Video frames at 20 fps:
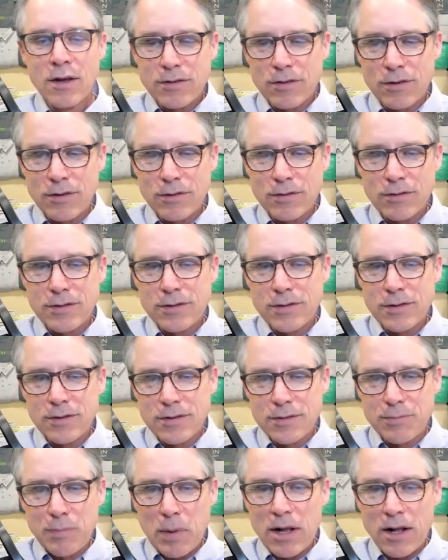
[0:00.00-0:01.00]
who's
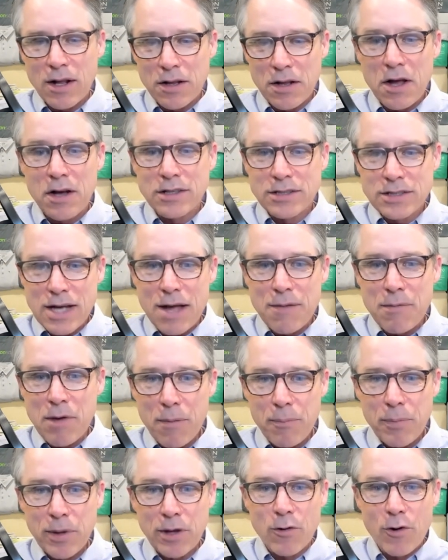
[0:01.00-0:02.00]
spent a long time
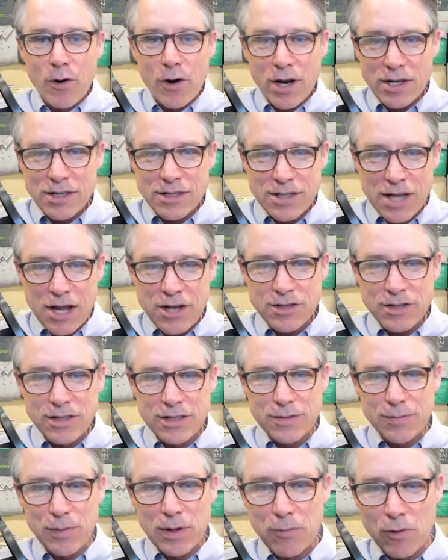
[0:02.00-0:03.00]
helping
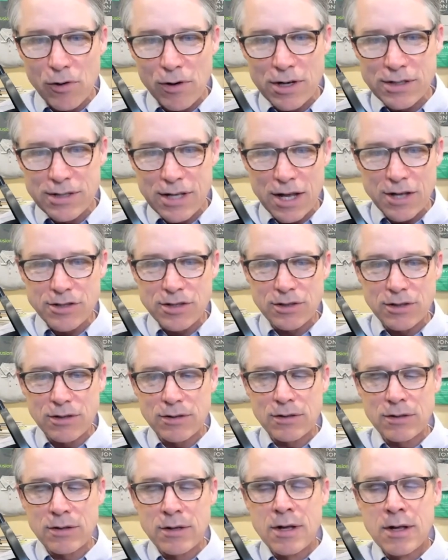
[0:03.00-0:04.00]
organizations be more
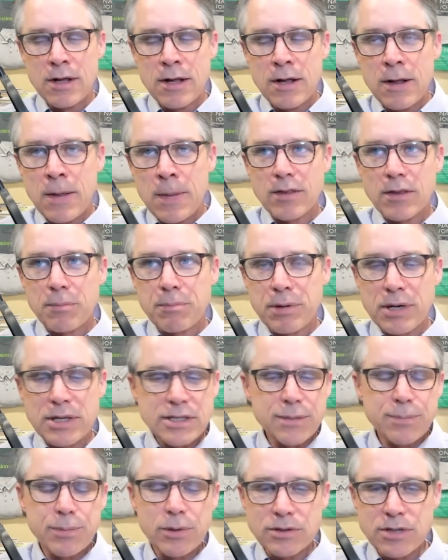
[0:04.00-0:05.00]
intentional, the
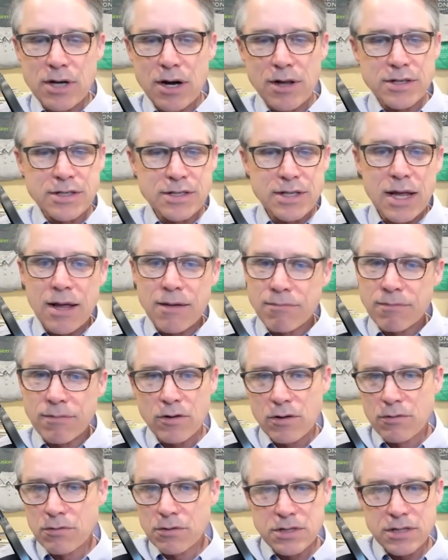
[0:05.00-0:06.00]
principles are the same.
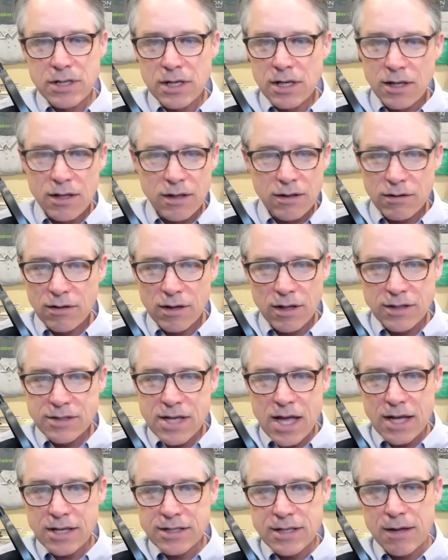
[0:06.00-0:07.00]
You will see
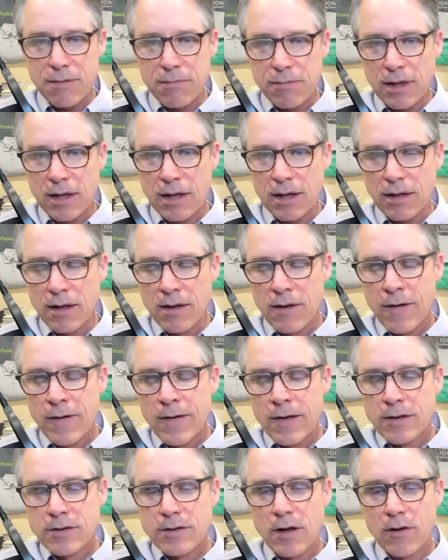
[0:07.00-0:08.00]
exact same thing.
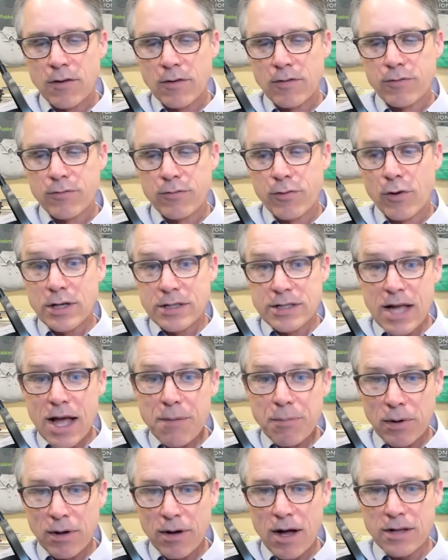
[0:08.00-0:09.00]
So for
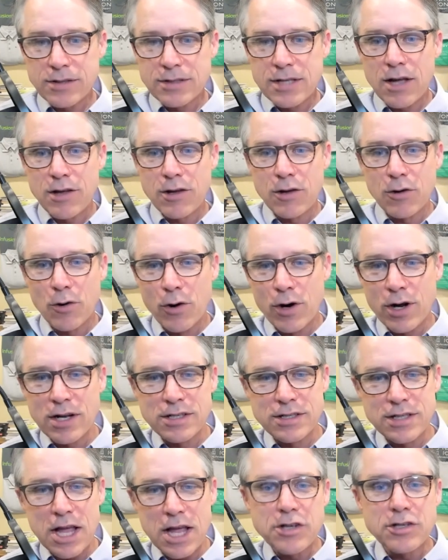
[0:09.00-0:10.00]
example, I'll tell you
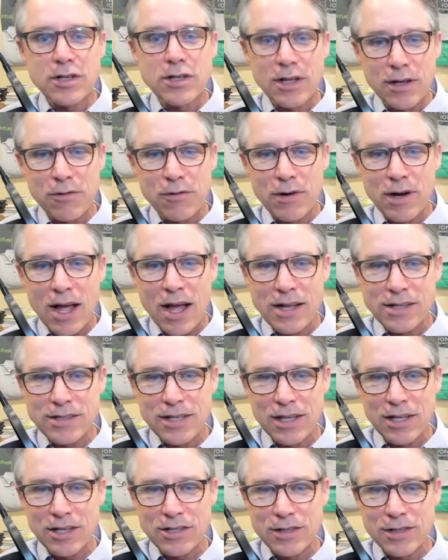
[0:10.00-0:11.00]
organizationally what I
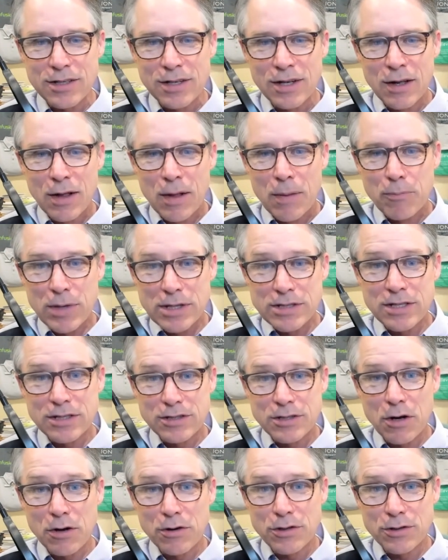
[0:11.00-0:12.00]
teach
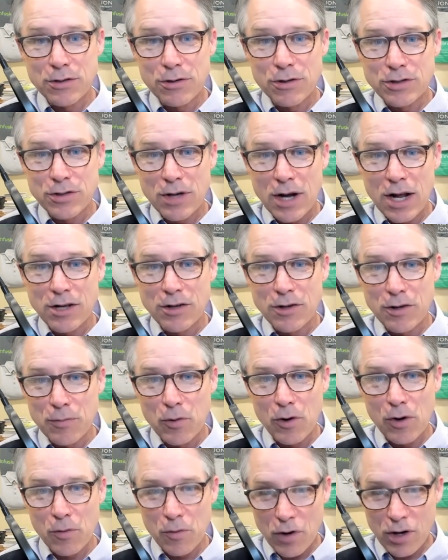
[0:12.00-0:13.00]
business owners who are trying to do
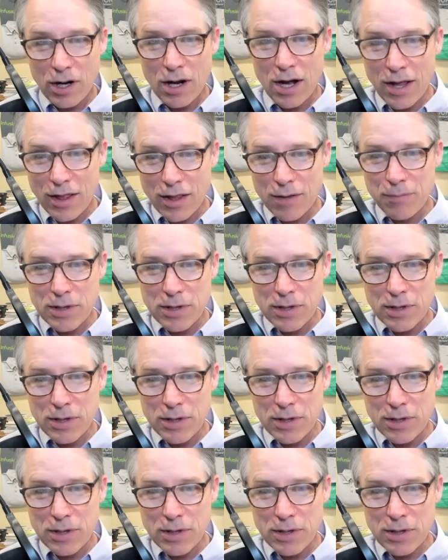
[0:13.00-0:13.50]
more work on the